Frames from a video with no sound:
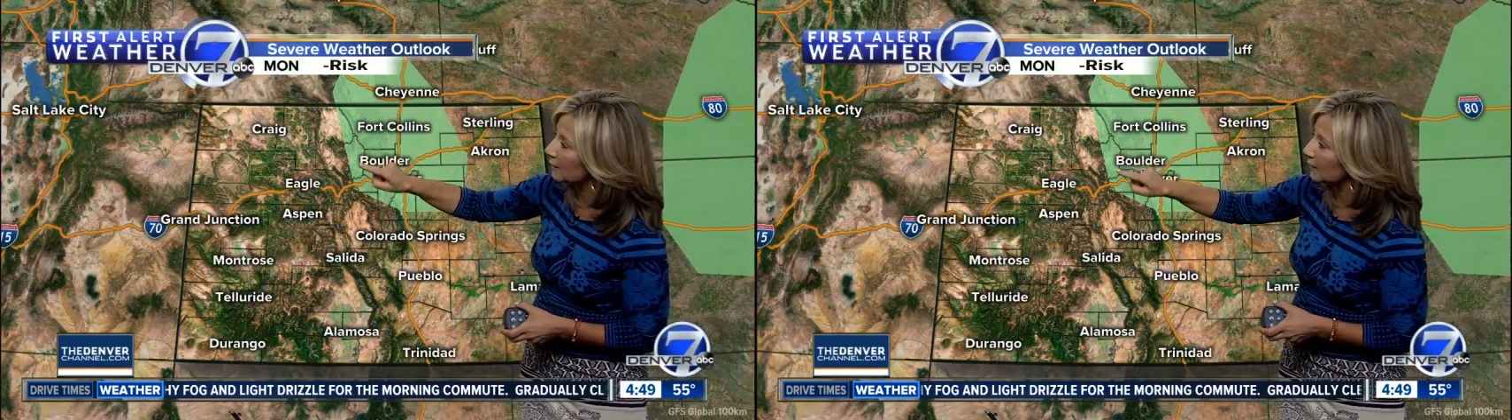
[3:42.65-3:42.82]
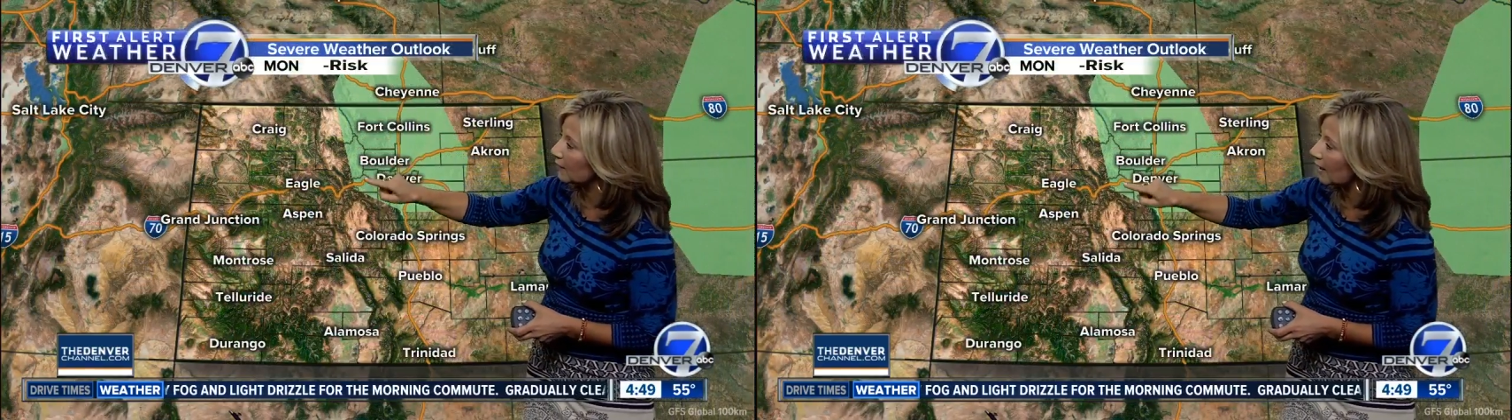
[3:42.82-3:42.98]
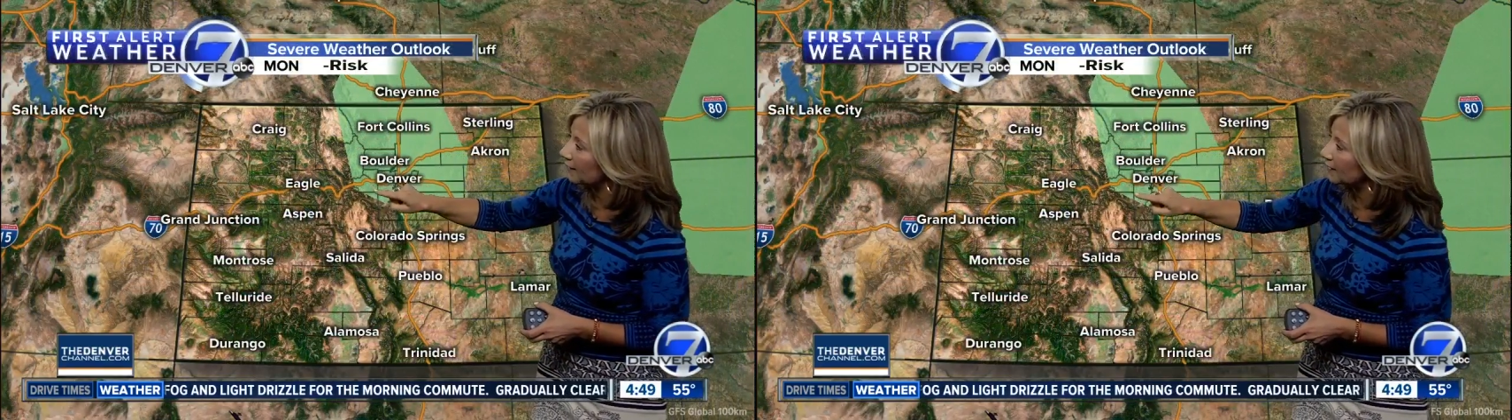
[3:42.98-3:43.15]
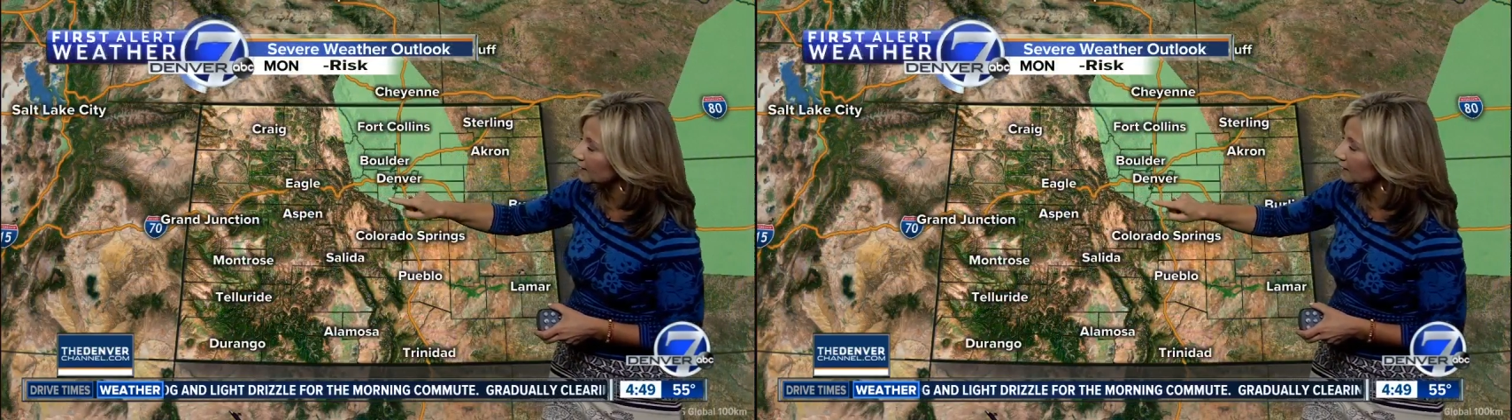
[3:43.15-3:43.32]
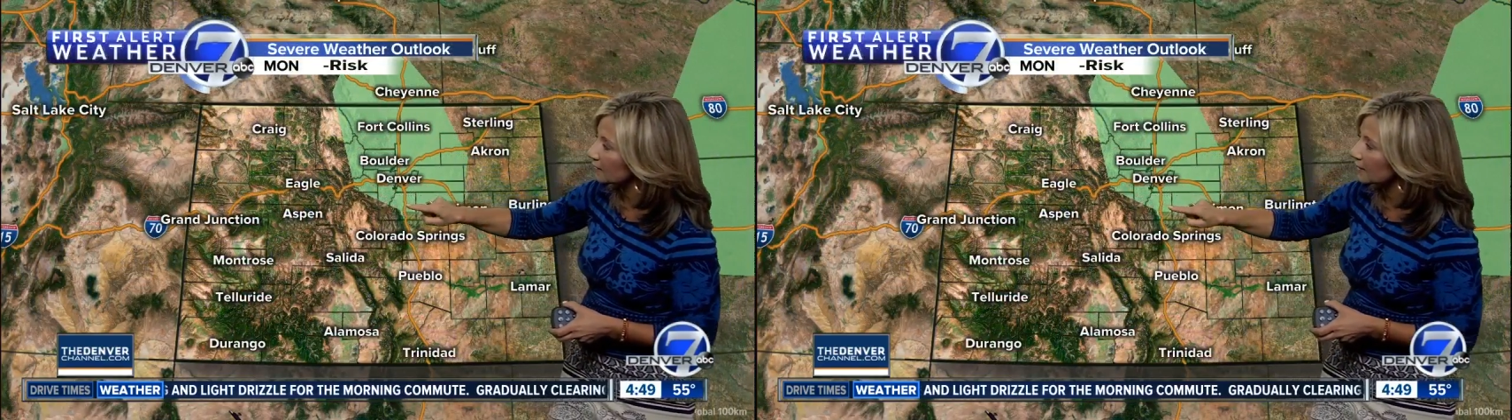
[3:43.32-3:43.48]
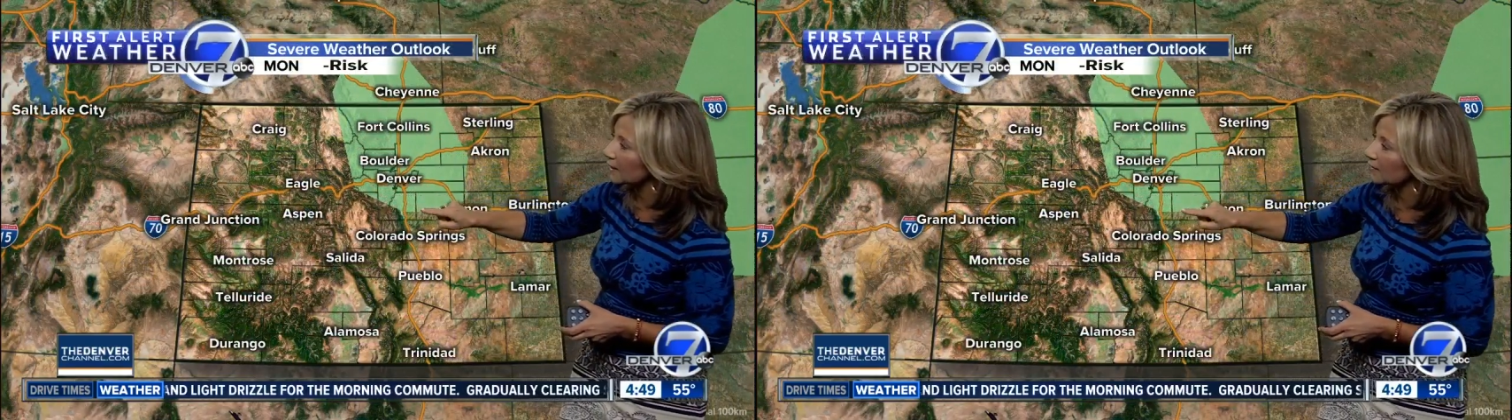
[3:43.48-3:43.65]
we've got this
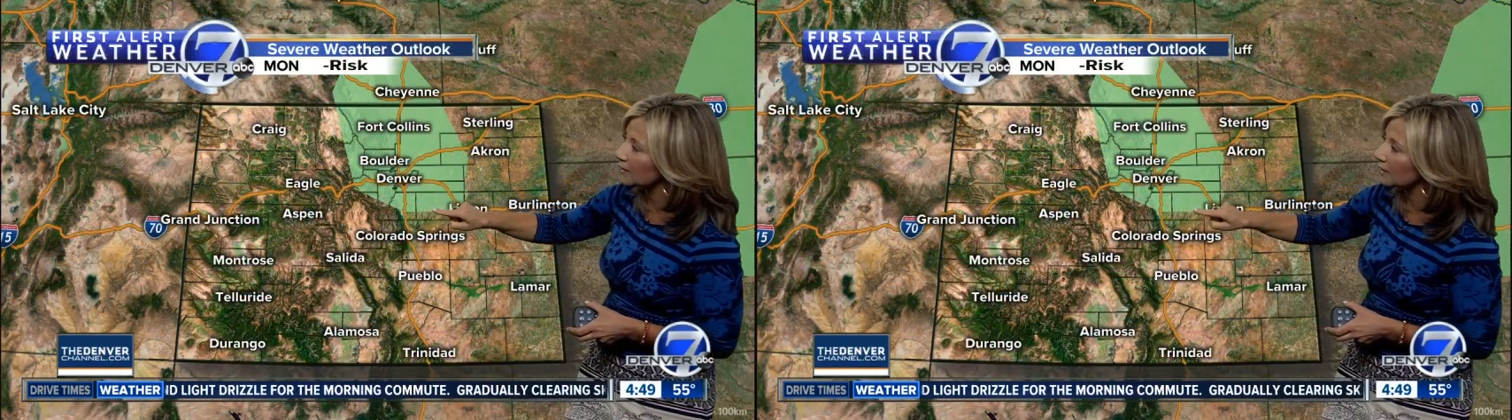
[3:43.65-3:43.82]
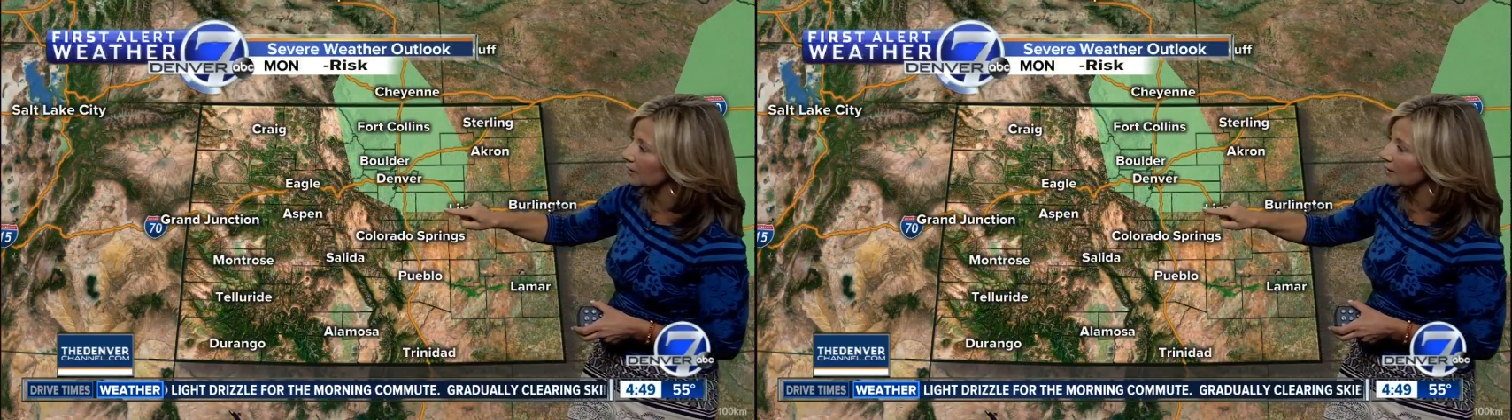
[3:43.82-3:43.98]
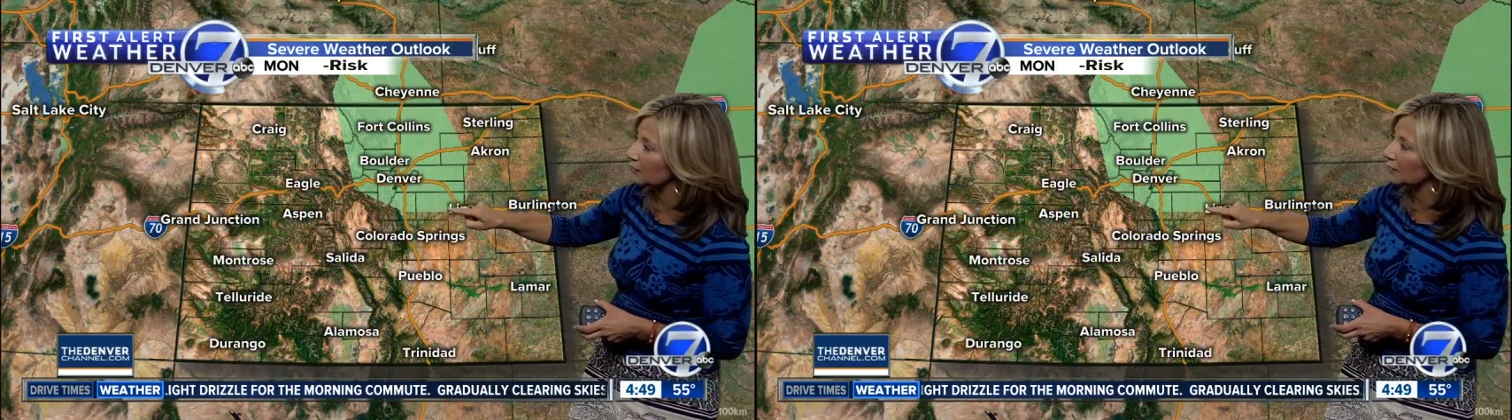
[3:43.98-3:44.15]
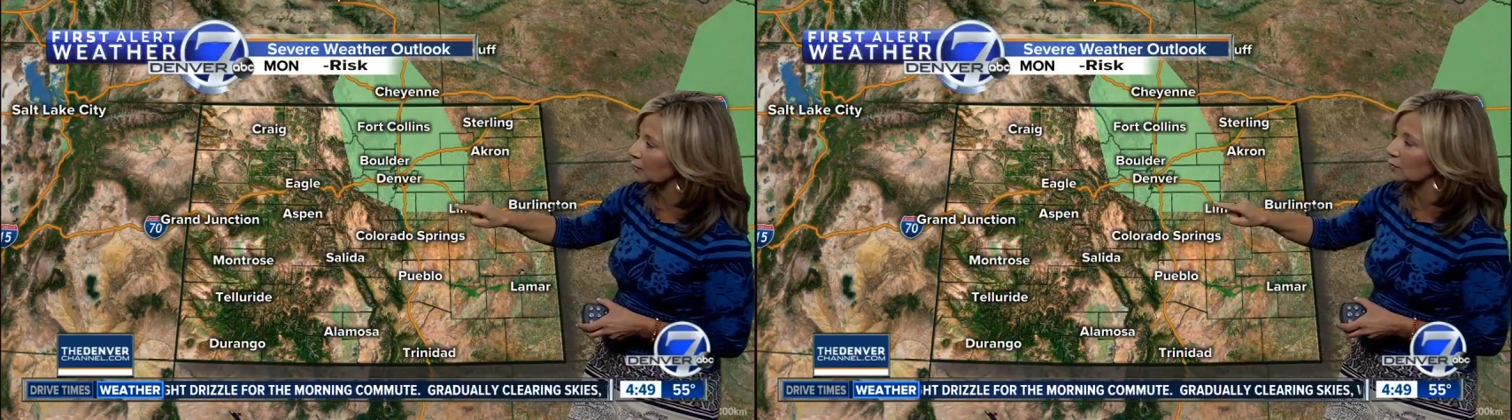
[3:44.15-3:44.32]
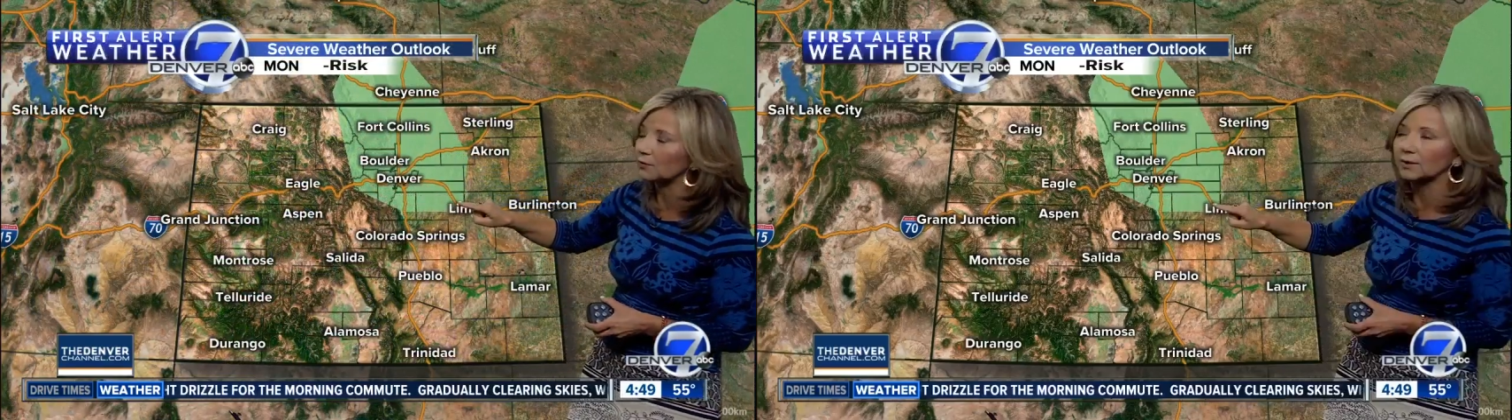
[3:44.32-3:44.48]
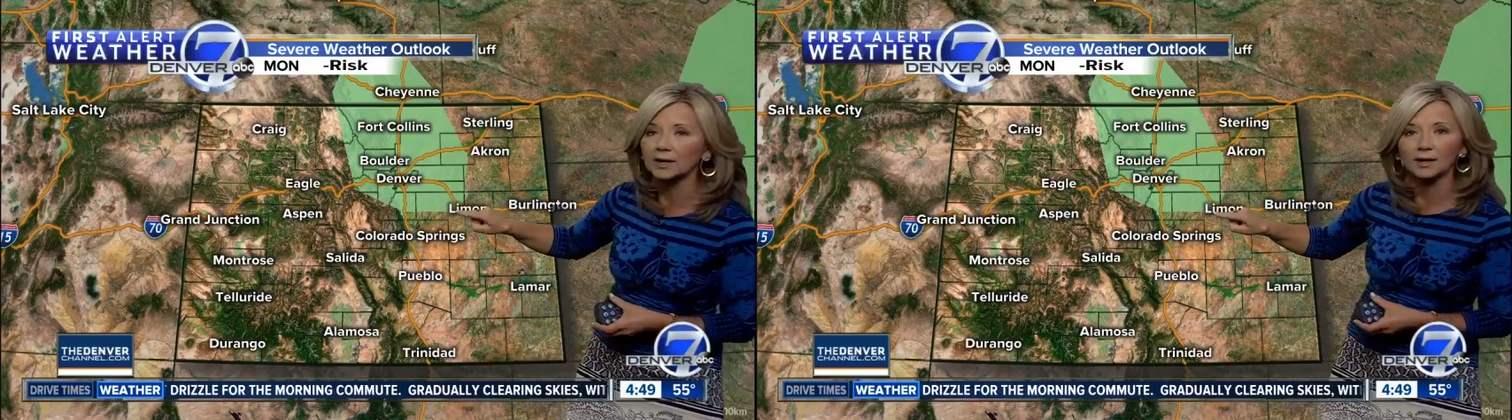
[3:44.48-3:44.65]
little area here in
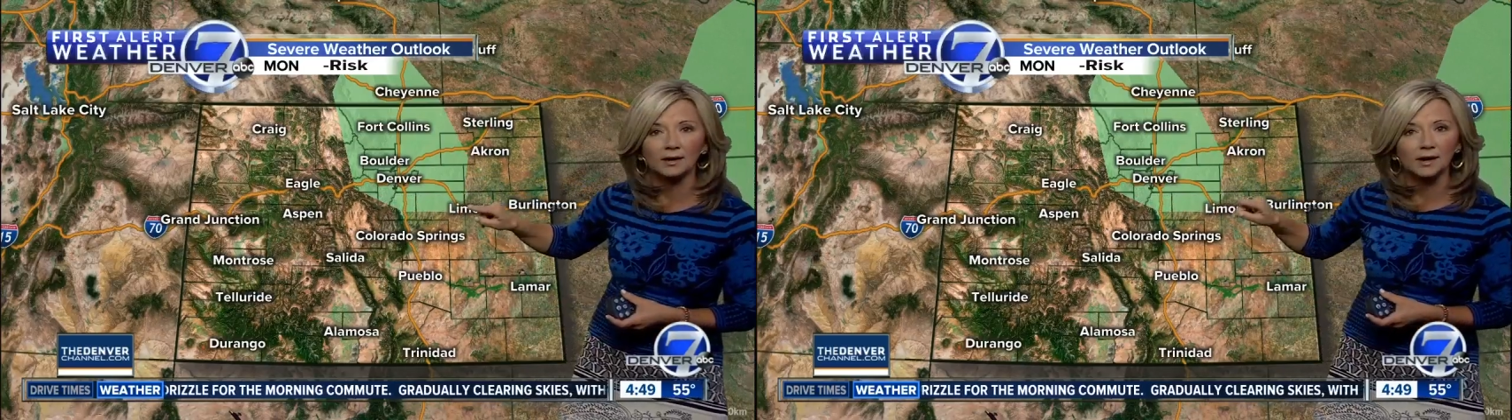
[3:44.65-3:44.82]
green